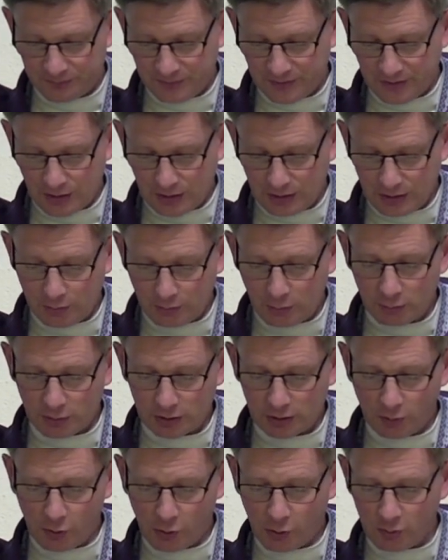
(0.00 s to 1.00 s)
and I will bring
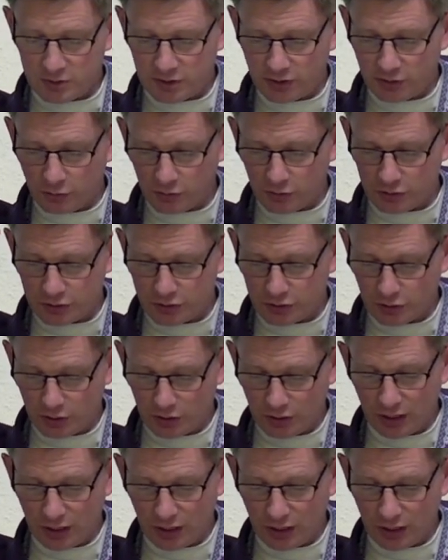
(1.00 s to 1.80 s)
them home to their own soil.